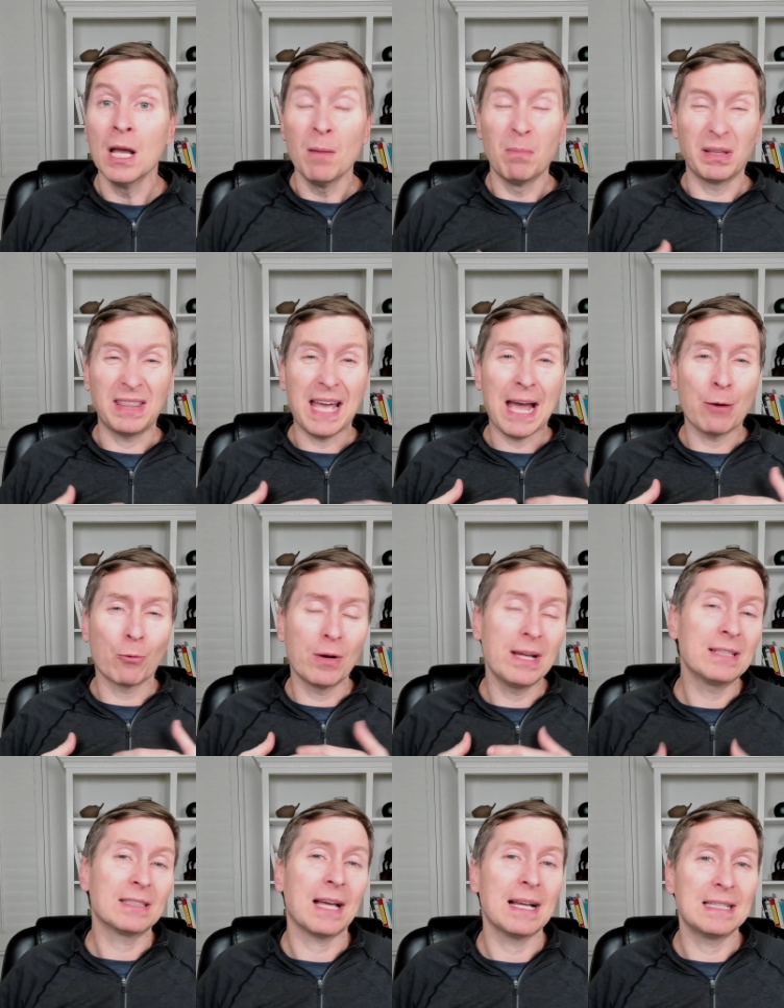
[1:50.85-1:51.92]
But that ring
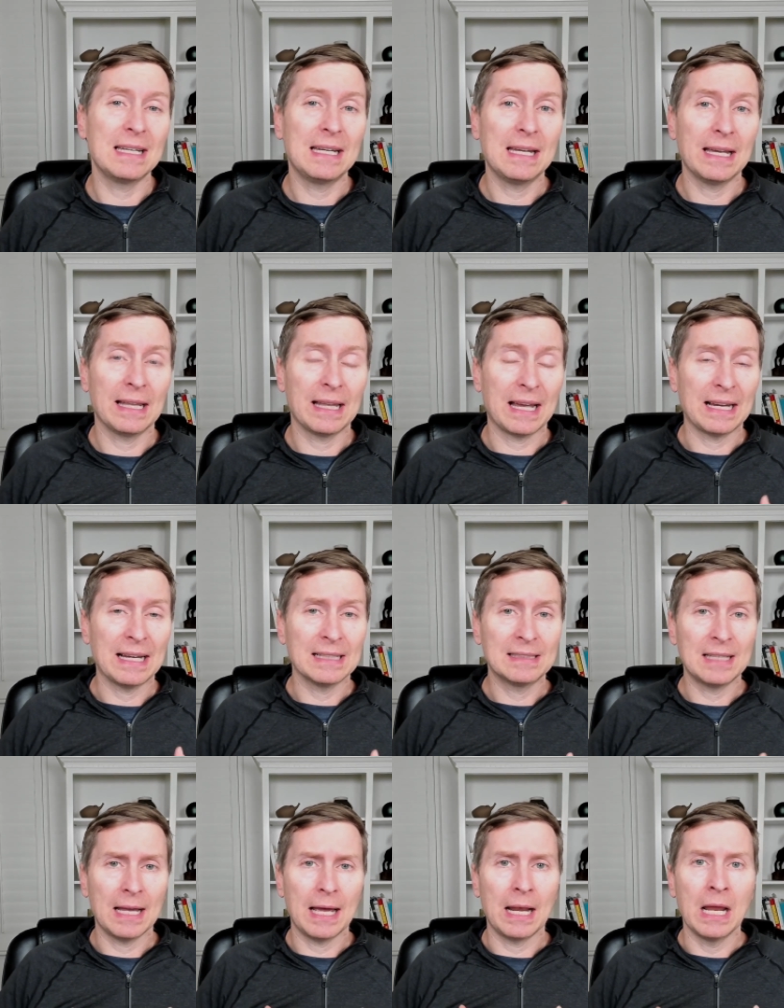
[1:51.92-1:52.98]
sizing kit, like I
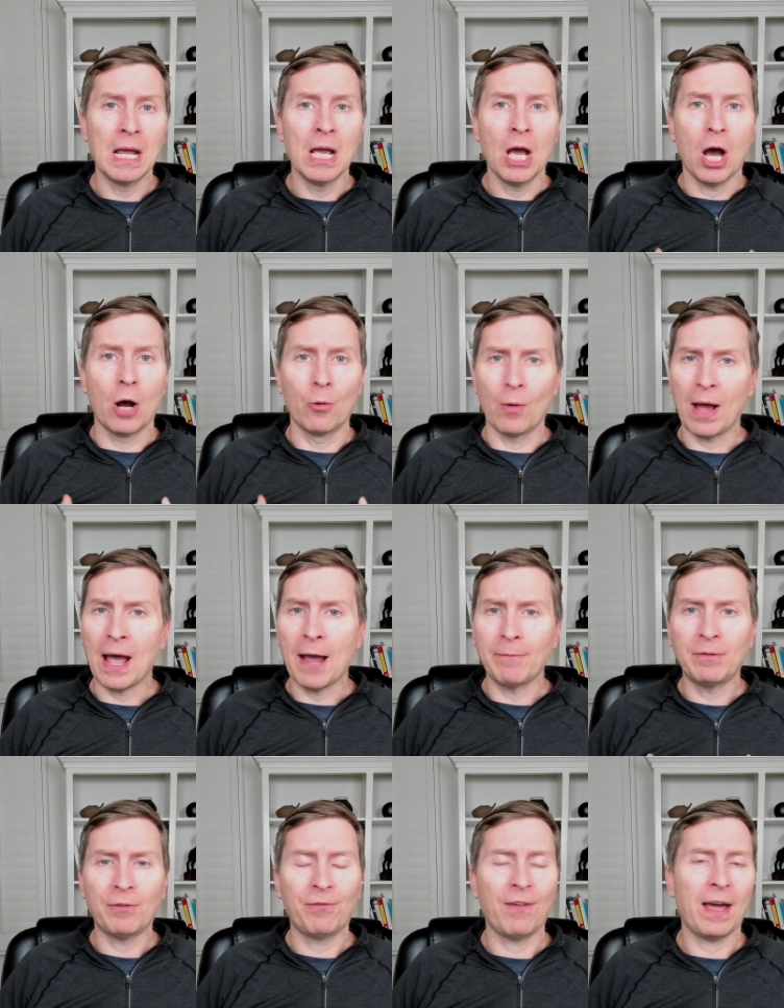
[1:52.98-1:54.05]
said, arrived
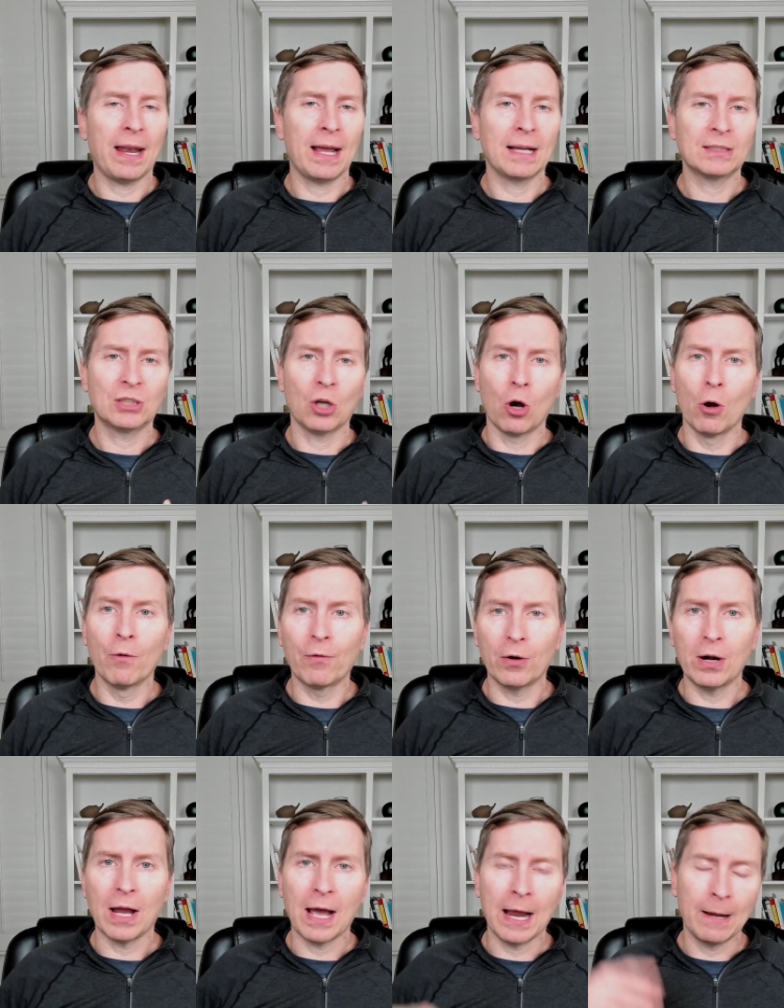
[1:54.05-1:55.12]
FedEx
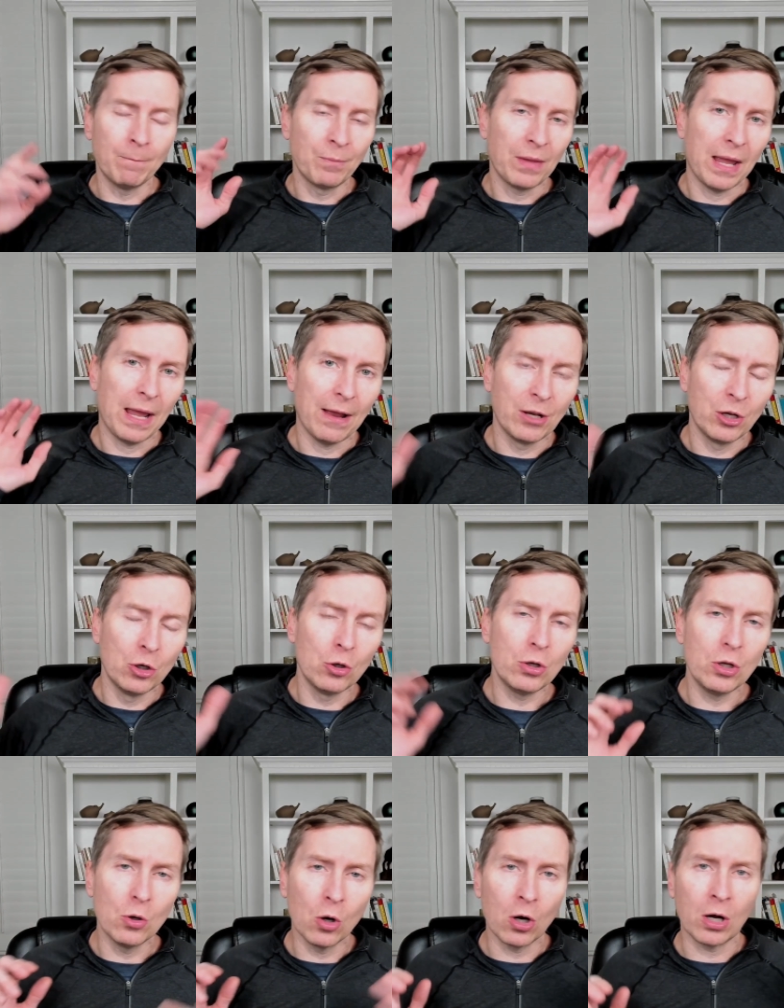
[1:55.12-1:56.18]
overnight, New
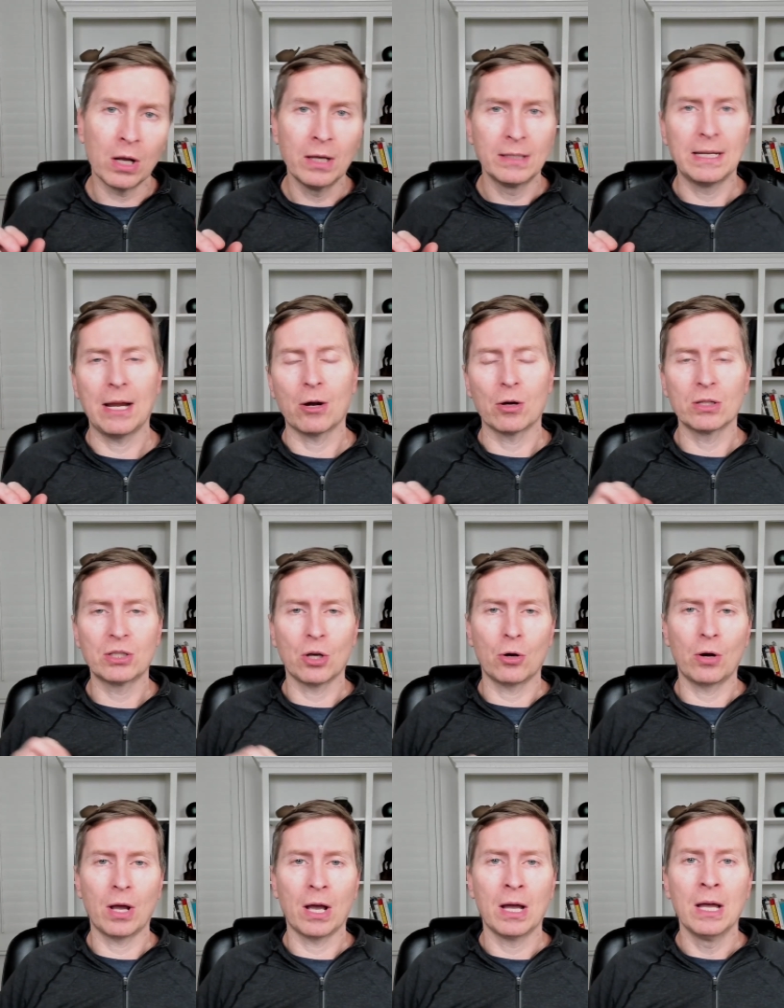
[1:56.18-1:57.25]
York to
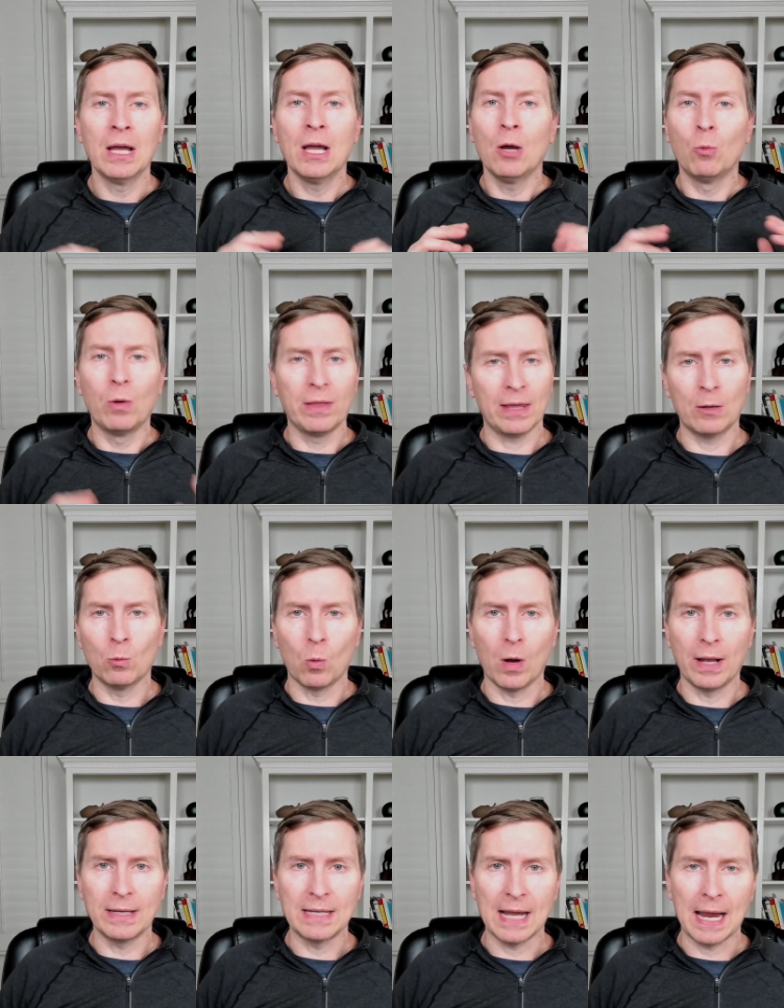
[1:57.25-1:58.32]
Arizona, within
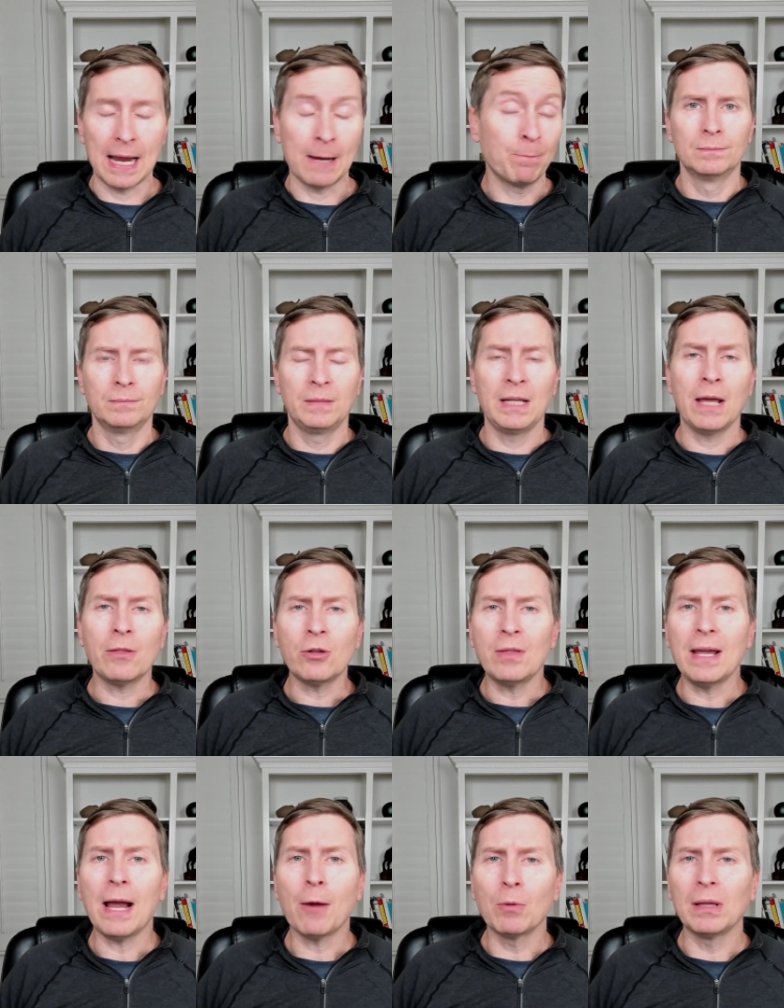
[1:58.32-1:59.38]
one day. The other thing
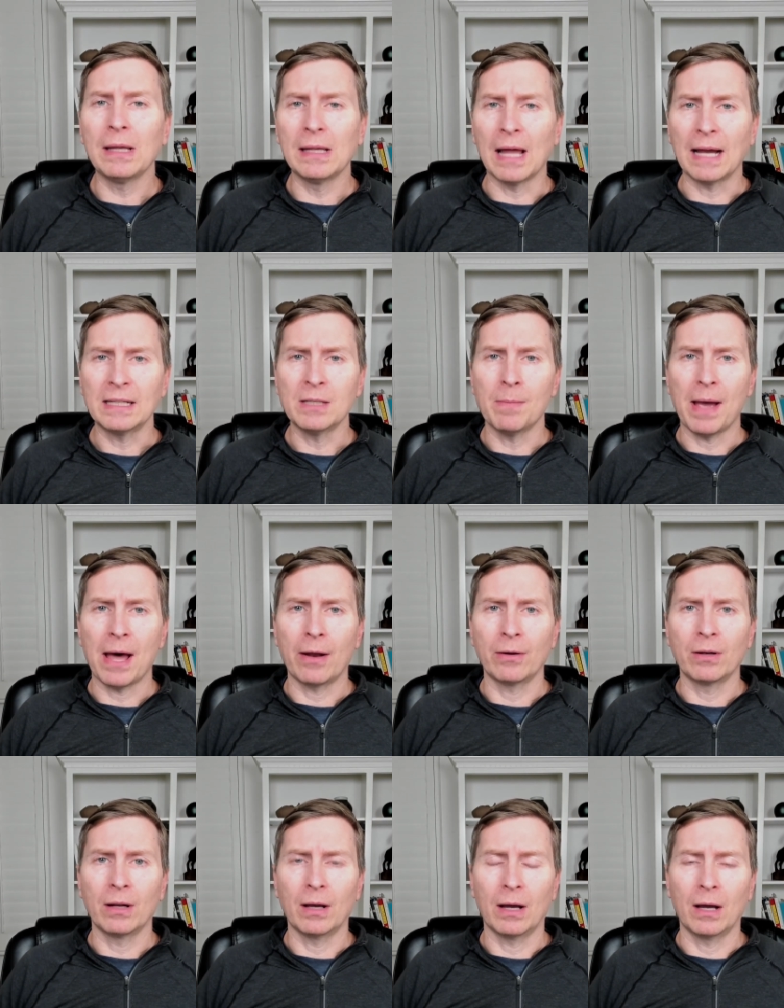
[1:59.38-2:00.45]
I really liked about
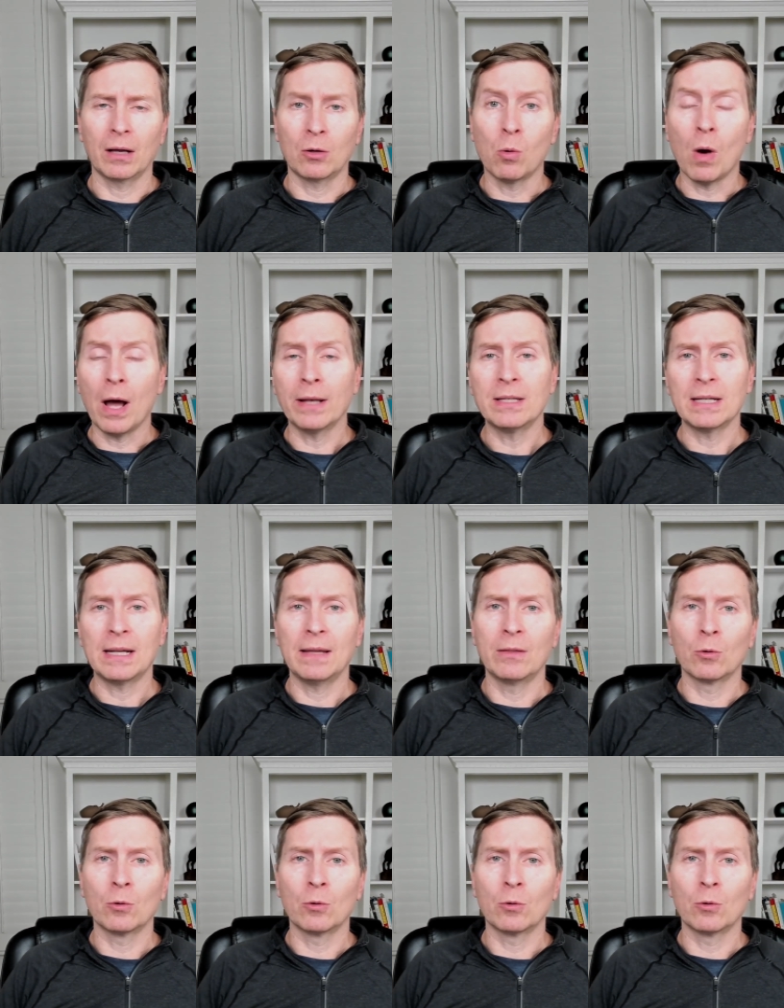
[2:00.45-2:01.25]
Quontic and the